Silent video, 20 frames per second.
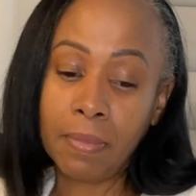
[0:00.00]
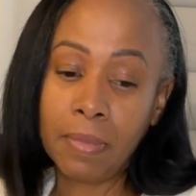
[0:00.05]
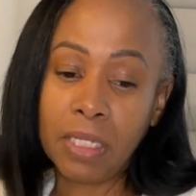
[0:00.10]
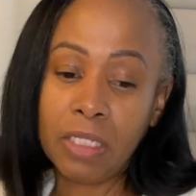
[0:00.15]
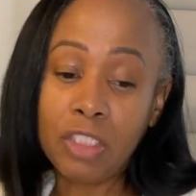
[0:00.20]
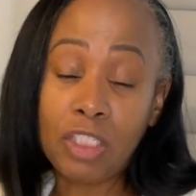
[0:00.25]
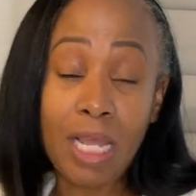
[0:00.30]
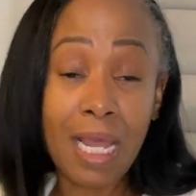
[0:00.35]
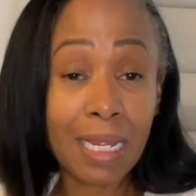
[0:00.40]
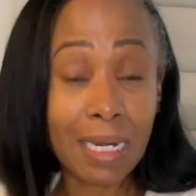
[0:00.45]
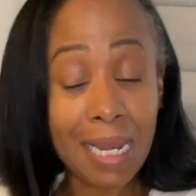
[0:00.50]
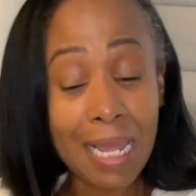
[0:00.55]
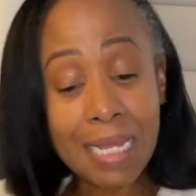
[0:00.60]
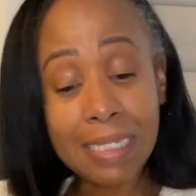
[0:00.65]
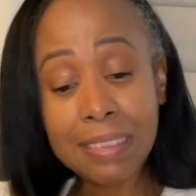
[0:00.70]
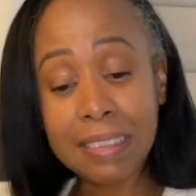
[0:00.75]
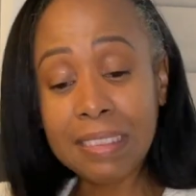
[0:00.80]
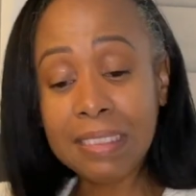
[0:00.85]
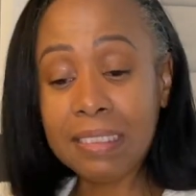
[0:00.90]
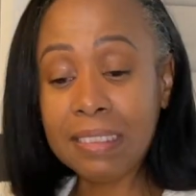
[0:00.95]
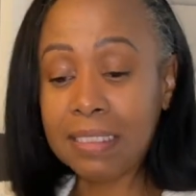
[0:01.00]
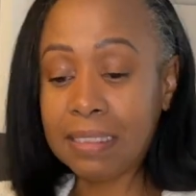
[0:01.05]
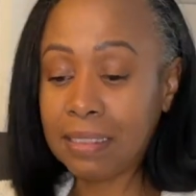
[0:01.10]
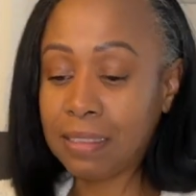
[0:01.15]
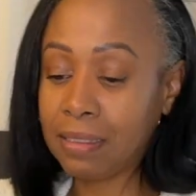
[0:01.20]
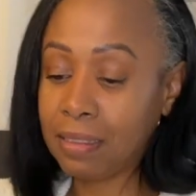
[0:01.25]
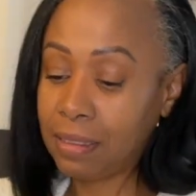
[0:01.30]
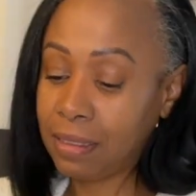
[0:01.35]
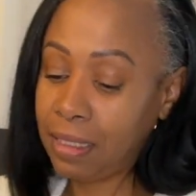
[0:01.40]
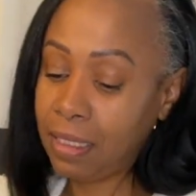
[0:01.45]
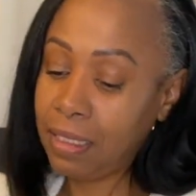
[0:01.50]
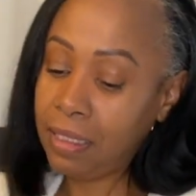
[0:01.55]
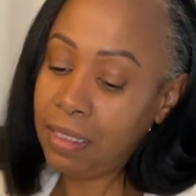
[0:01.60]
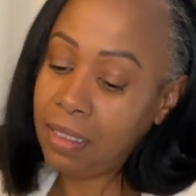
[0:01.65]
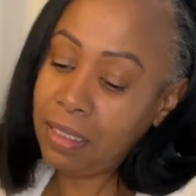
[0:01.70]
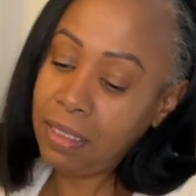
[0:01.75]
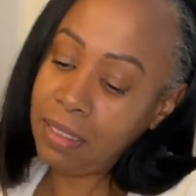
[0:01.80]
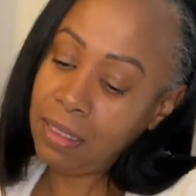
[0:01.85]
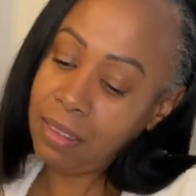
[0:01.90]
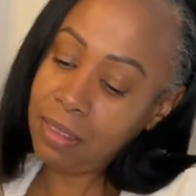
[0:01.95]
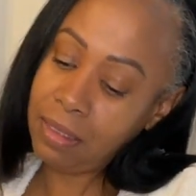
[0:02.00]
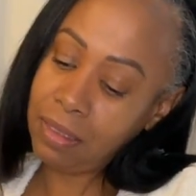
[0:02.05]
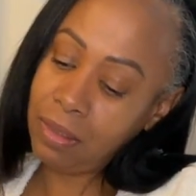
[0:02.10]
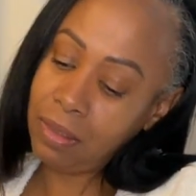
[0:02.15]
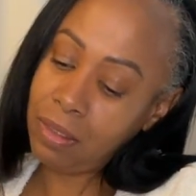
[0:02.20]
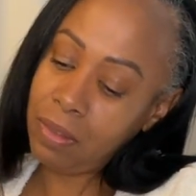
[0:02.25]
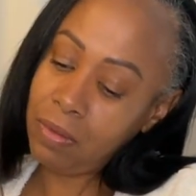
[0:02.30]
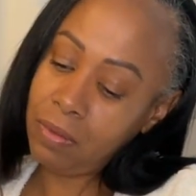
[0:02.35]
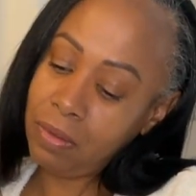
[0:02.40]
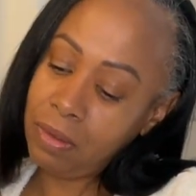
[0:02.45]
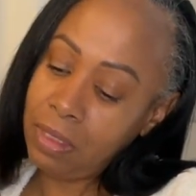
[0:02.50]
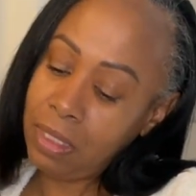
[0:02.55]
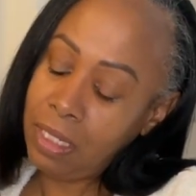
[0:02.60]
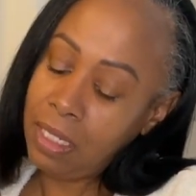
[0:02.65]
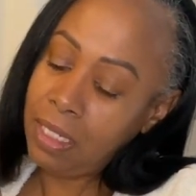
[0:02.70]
shot glasses and then you know